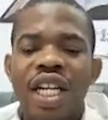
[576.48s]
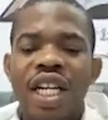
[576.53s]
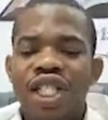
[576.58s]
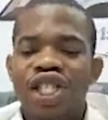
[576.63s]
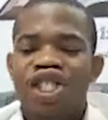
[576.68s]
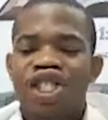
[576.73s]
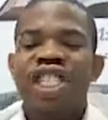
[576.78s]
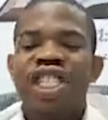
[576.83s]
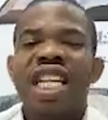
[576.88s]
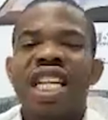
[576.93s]

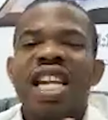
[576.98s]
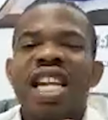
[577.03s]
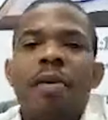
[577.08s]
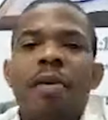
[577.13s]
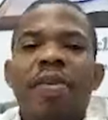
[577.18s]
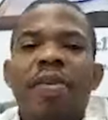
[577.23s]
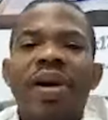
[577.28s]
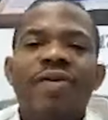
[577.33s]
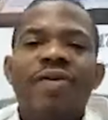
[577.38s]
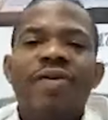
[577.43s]
She didn't
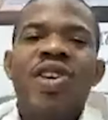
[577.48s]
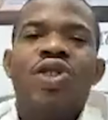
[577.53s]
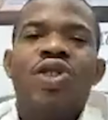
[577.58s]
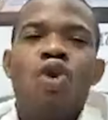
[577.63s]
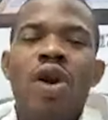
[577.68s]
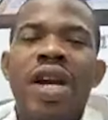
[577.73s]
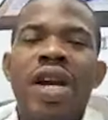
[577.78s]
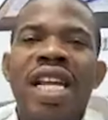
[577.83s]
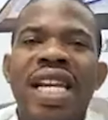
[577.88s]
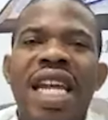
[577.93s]
believe his
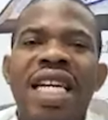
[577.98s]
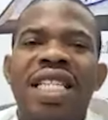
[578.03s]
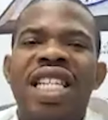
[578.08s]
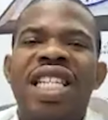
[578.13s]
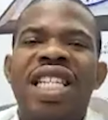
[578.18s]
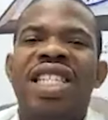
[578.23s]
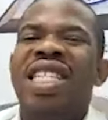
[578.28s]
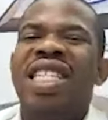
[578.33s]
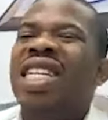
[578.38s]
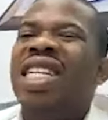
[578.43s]
holiness
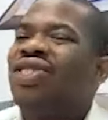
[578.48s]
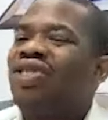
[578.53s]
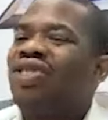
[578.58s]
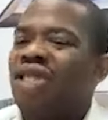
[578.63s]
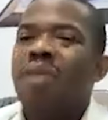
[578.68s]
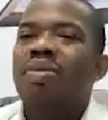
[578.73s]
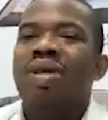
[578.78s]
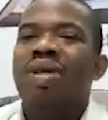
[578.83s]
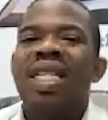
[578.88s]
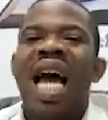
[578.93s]
is the
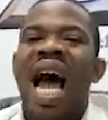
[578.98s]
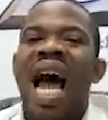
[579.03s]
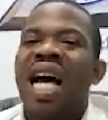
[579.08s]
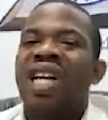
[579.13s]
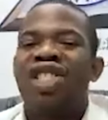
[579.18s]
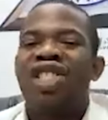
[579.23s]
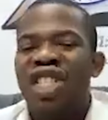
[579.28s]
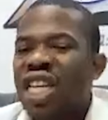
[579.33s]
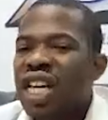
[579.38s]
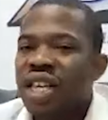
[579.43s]
same thing as
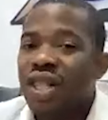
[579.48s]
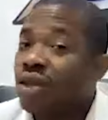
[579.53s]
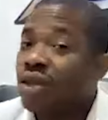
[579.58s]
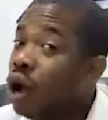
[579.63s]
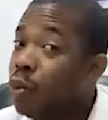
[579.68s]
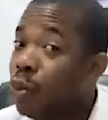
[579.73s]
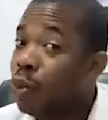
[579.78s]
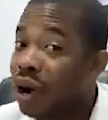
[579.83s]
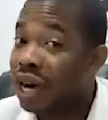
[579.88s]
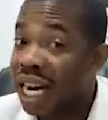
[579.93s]
she is
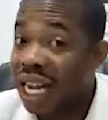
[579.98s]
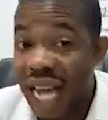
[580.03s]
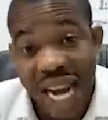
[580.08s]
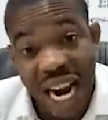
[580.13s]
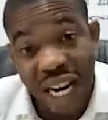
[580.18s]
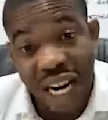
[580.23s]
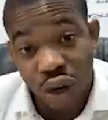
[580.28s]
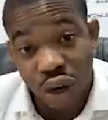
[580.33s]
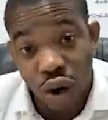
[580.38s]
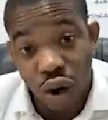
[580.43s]
not born again
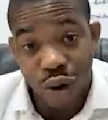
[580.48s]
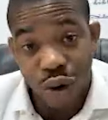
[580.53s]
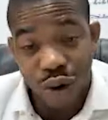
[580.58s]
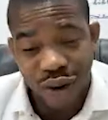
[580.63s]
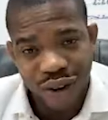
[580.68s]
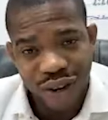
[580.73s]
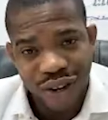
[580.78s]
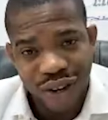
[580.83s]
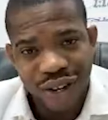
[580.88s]
at all.